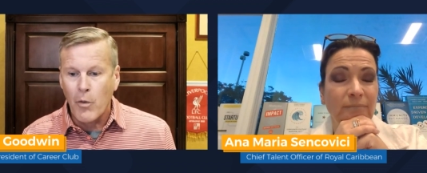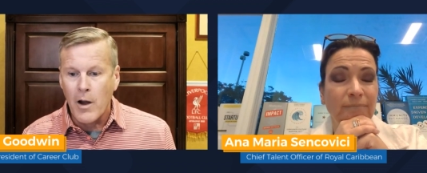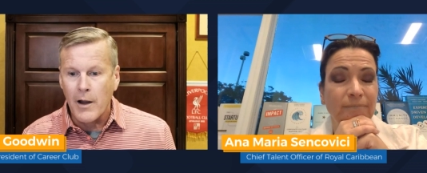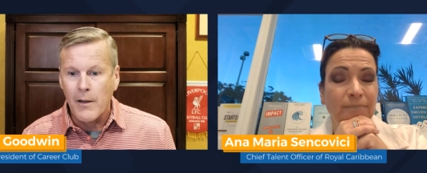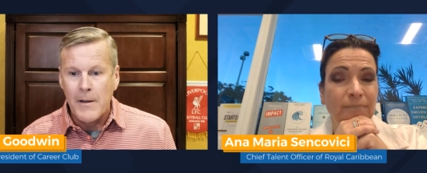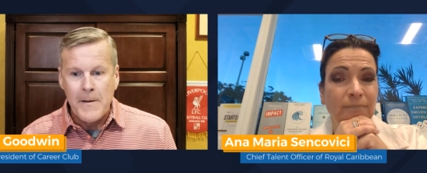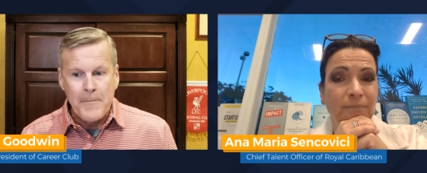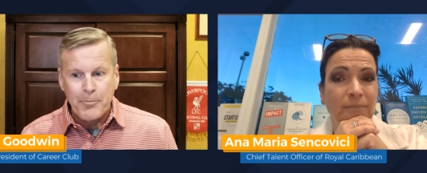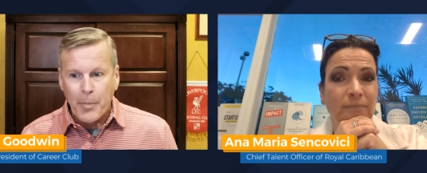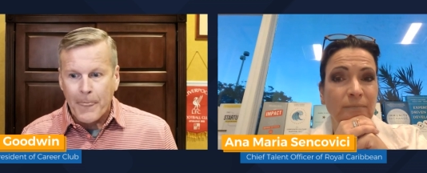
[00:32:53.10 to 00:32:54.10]
Speaker 1: why,
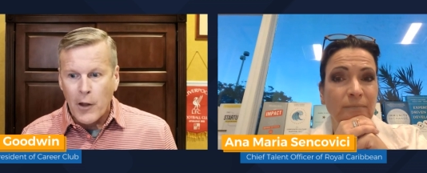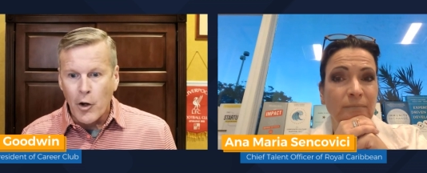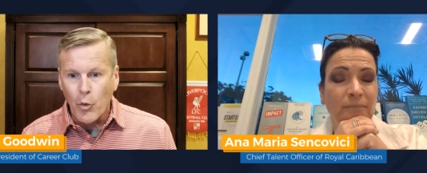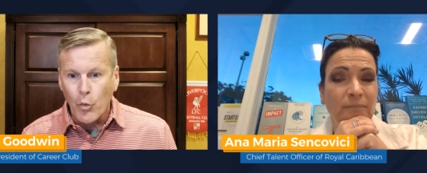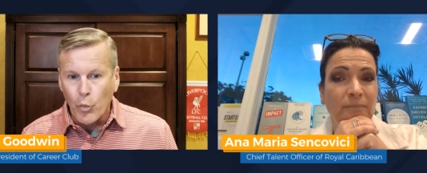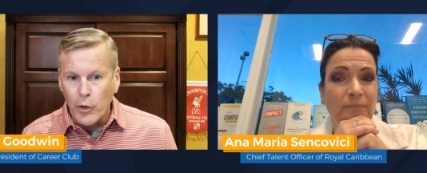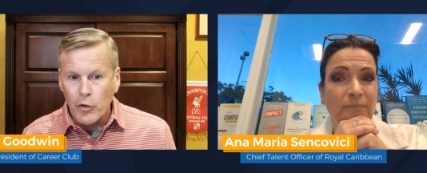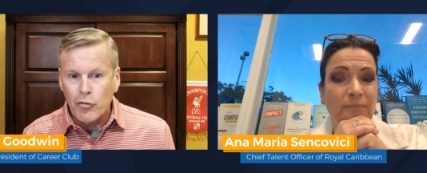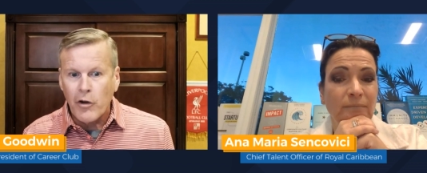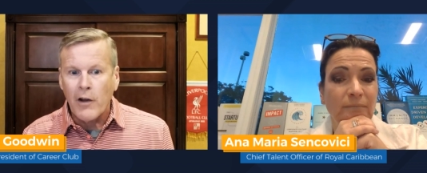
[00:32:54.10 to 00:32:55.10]
you know,
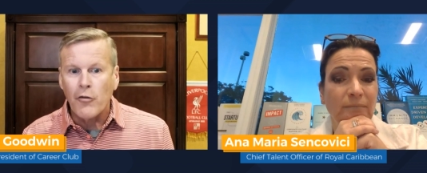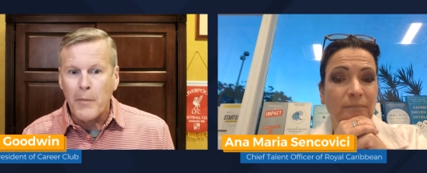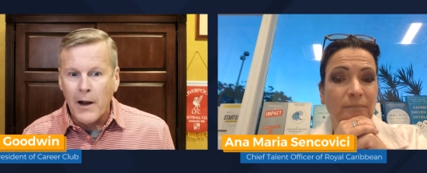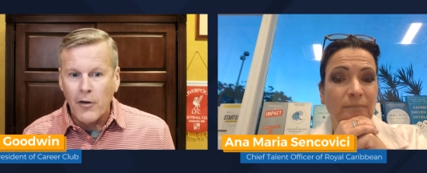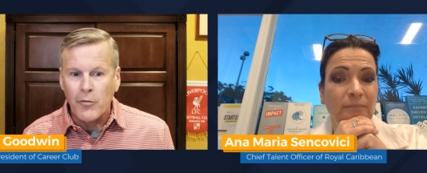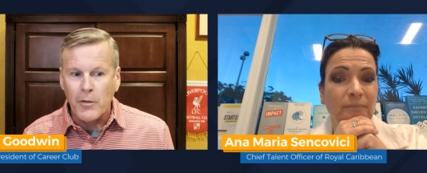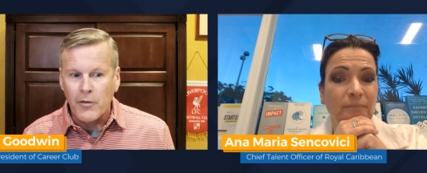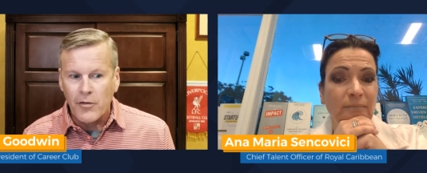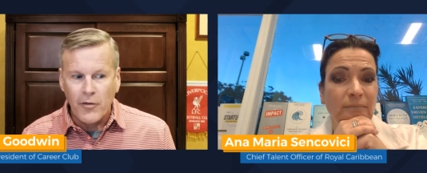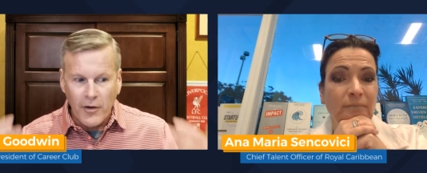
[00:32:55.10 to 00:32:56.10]
real change management
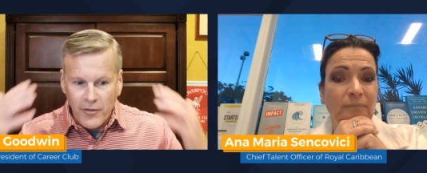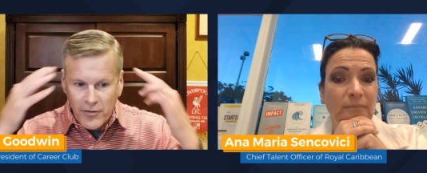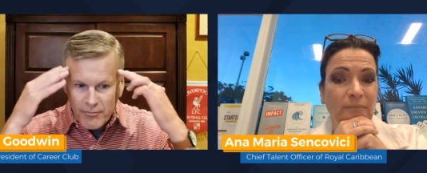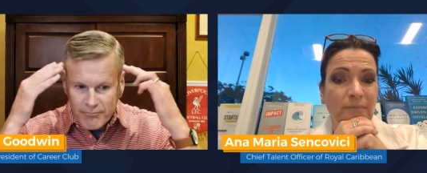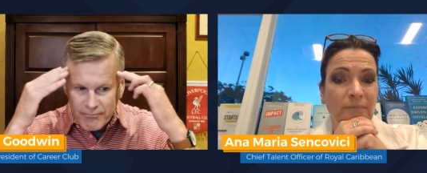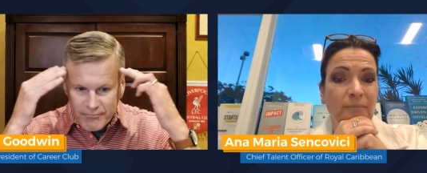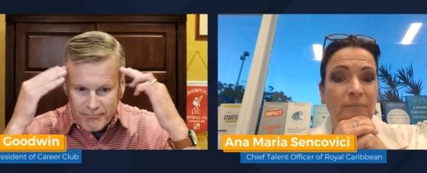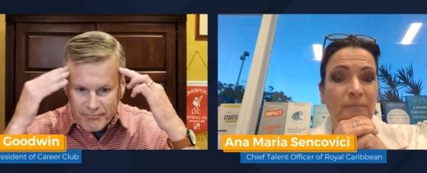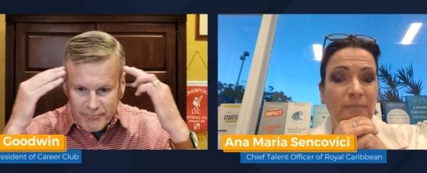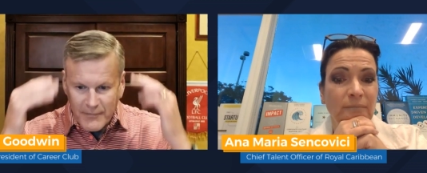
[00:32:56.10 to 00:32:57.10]
starts
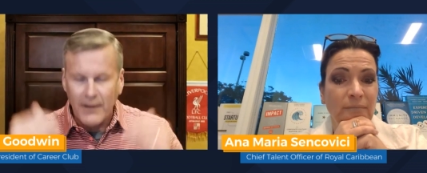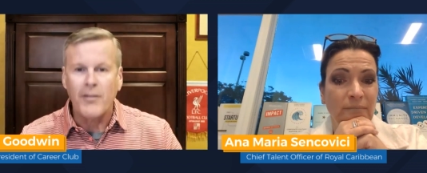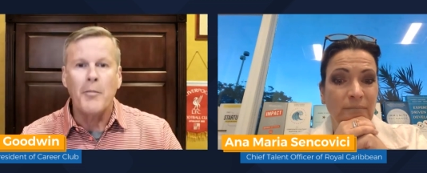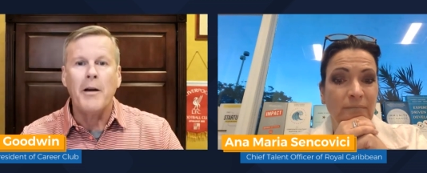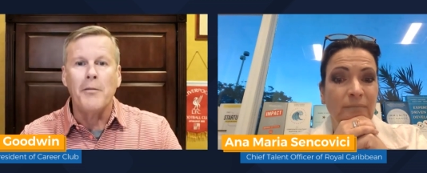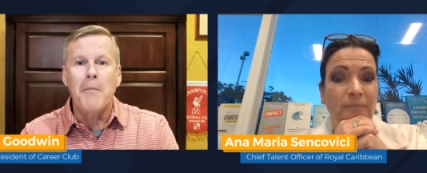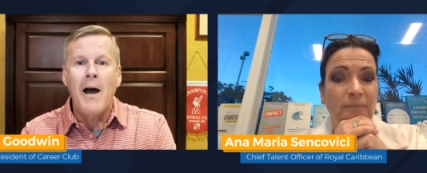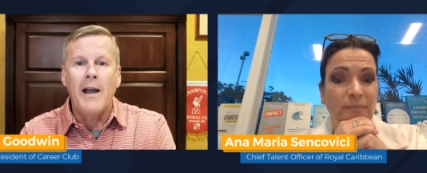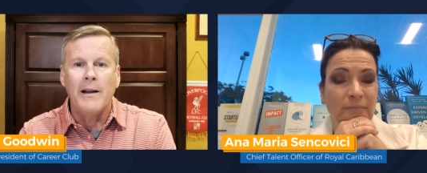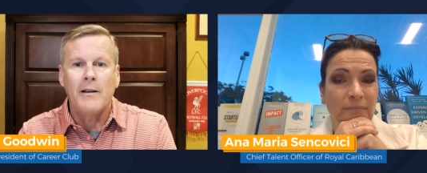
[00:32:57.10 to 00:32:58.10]
in somebody's
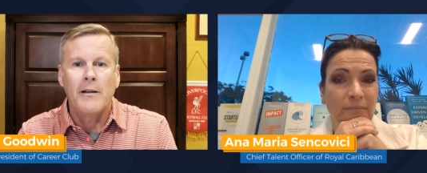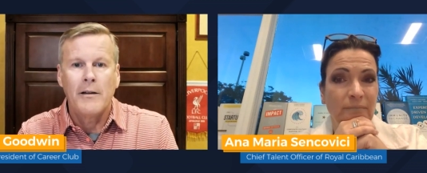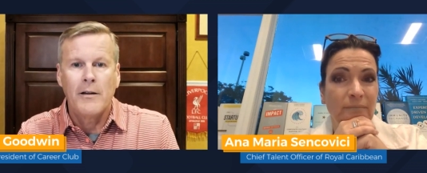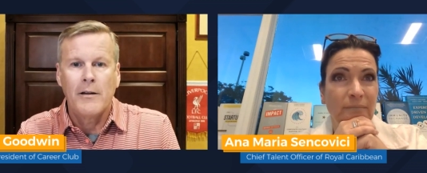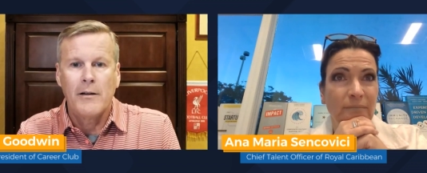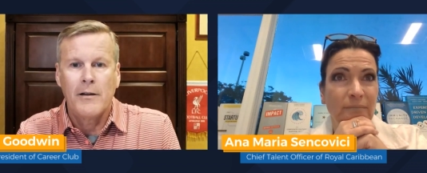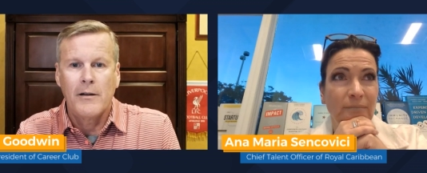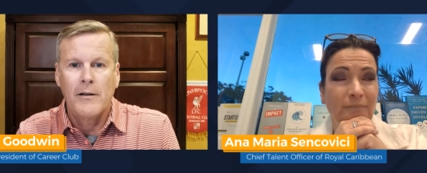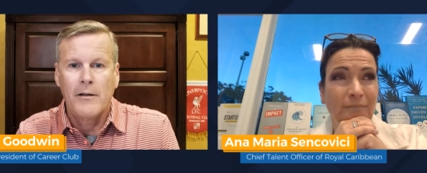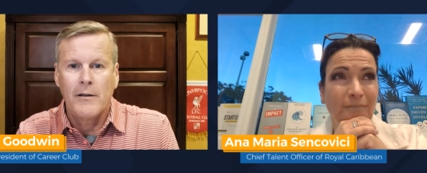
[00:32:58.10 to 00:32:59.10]
mind.
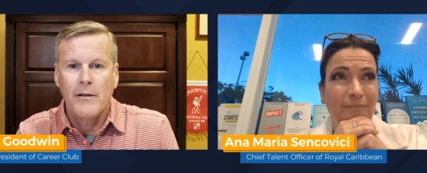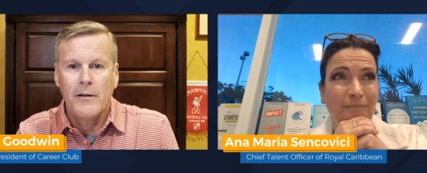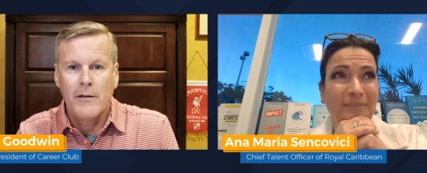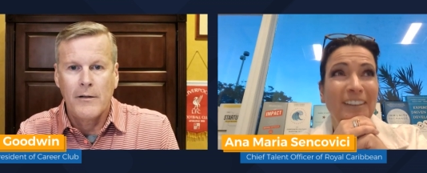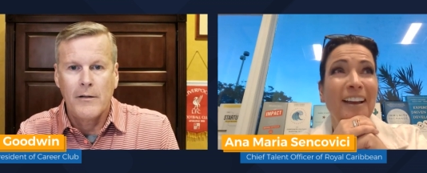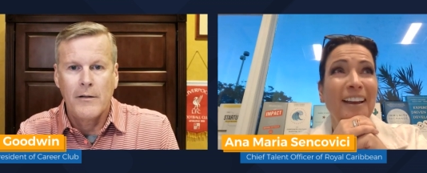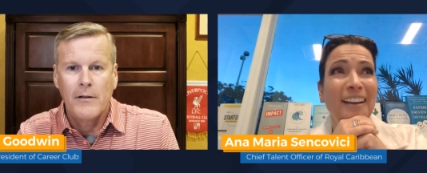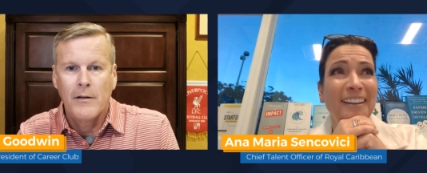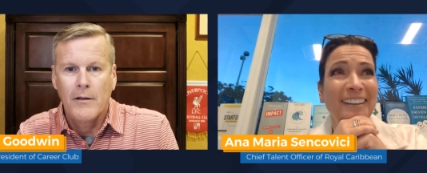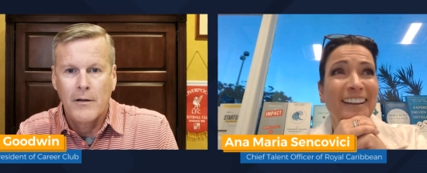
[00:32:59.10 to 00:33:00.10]
Speaker 2: Mm.
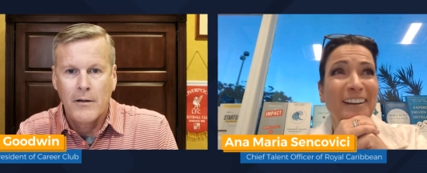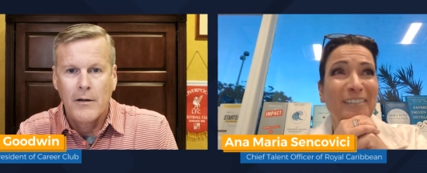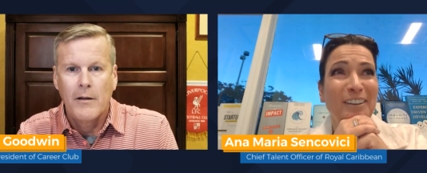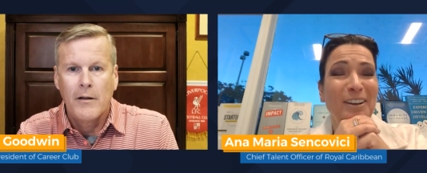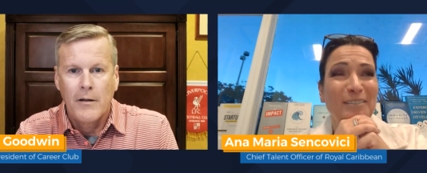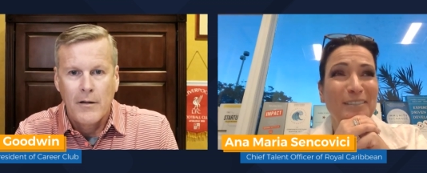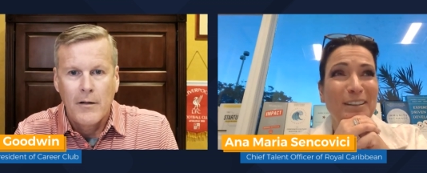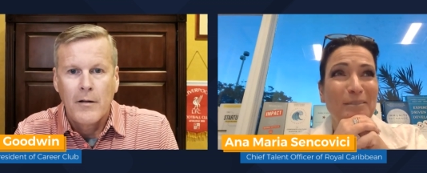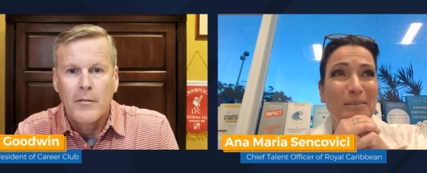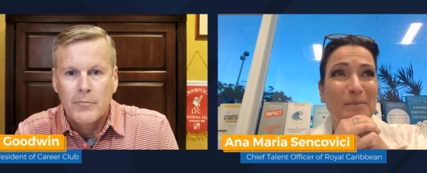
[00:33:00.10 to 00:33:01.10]
I never thought of it
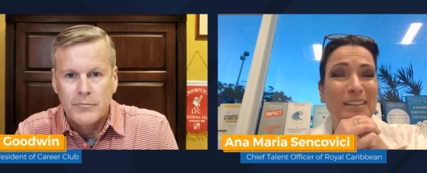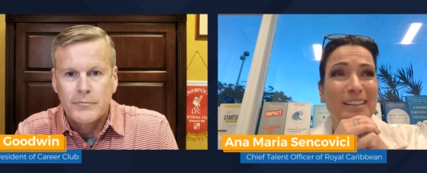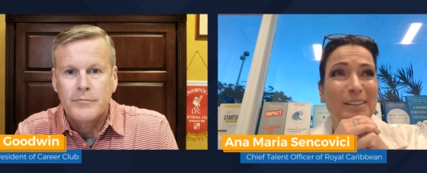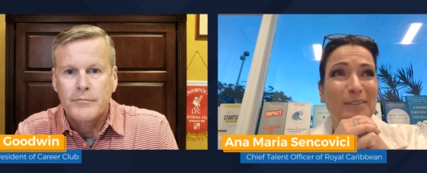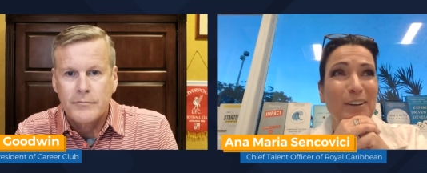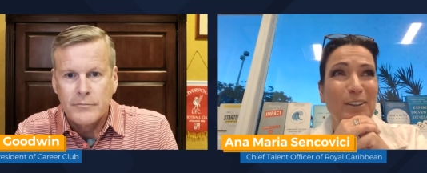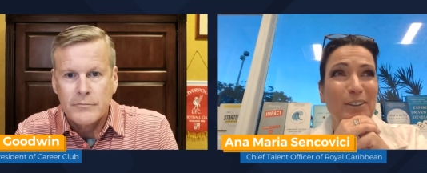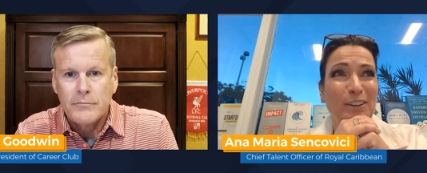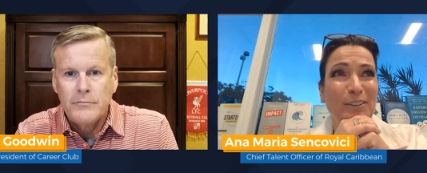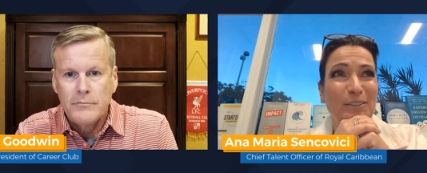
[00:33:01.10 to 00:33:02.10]
that way, but this is very
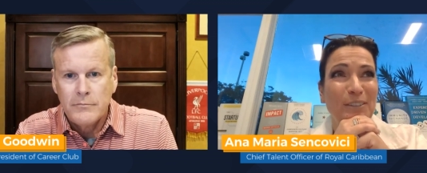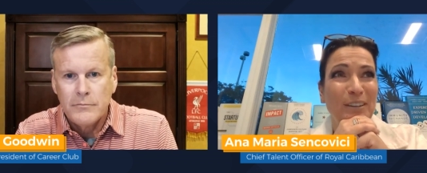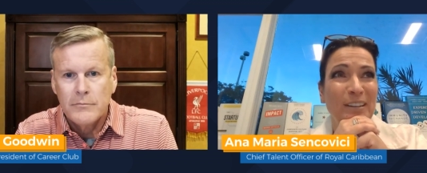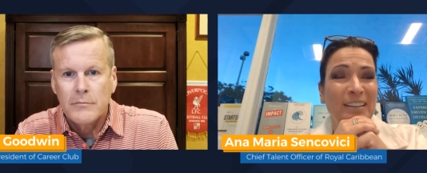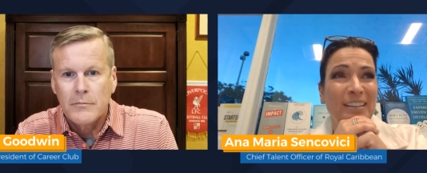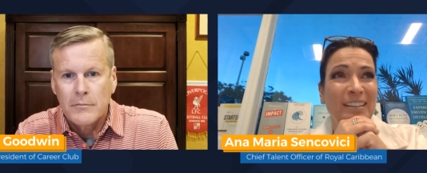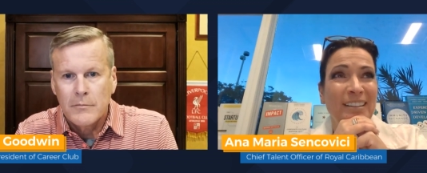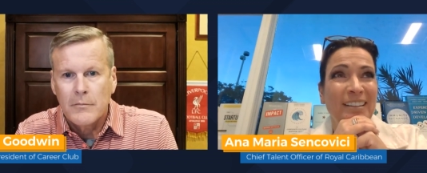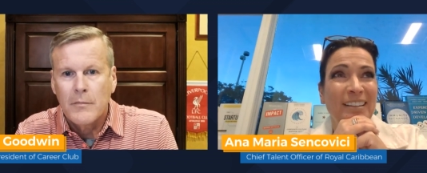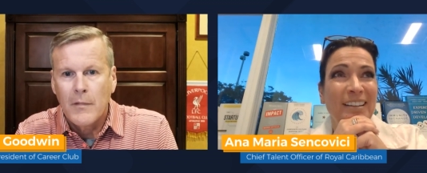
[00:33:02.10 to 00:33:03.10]
true.
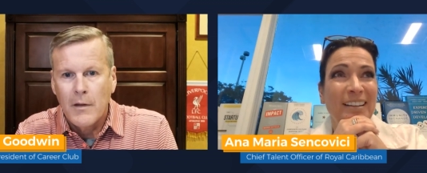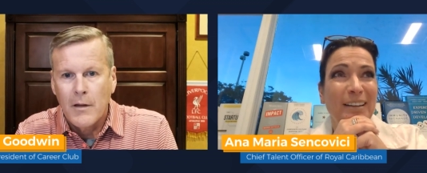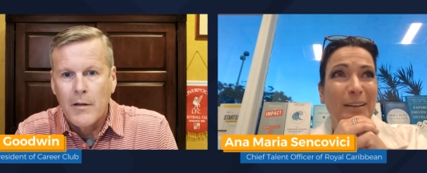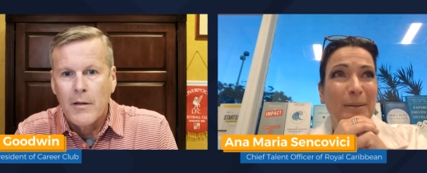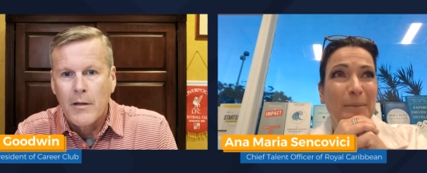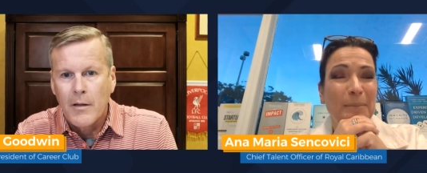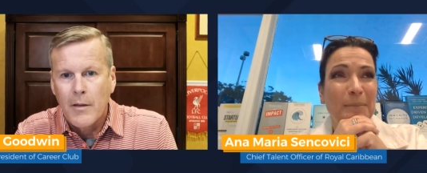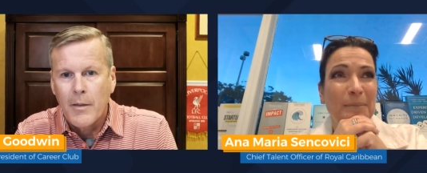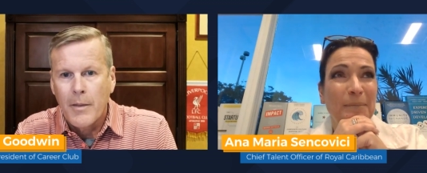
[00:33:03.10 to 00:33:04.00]
Um,